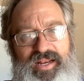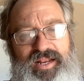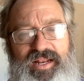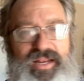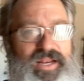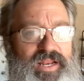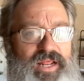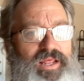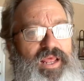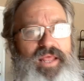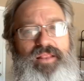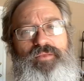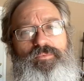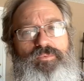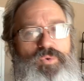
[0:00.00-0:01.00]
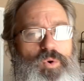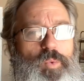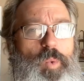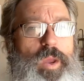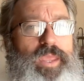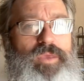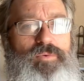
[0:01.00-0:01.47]
da, and
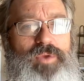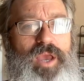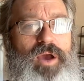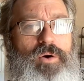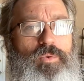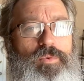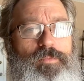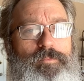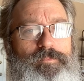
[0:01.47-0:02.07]
away you go